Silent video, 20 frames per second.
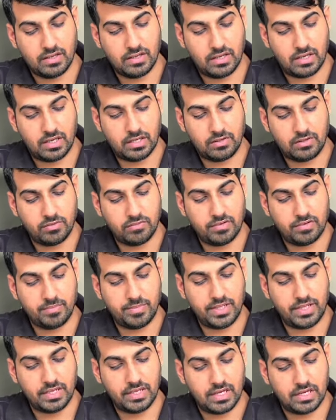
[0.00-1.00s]
R2 will
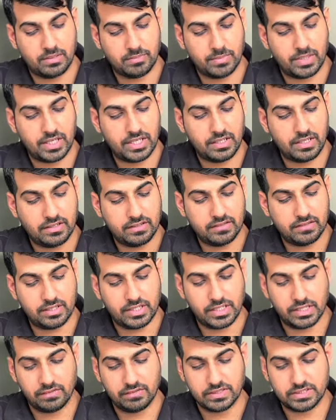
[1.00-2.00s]
be R by
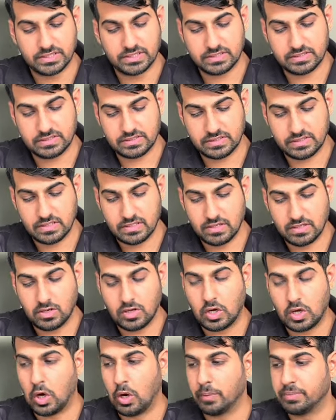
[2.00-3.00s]
3, which is
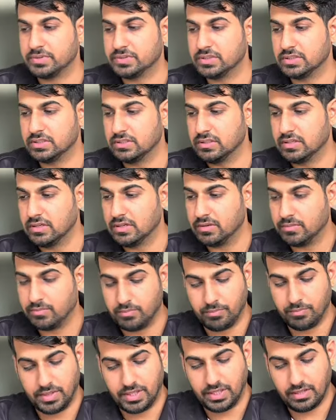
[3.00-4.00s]
option
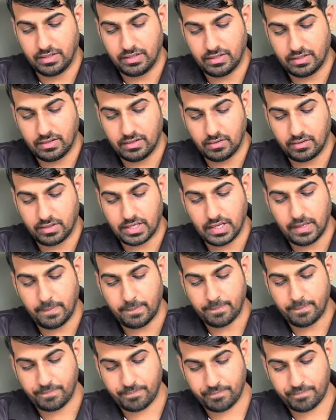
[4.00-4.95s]
B. Okay.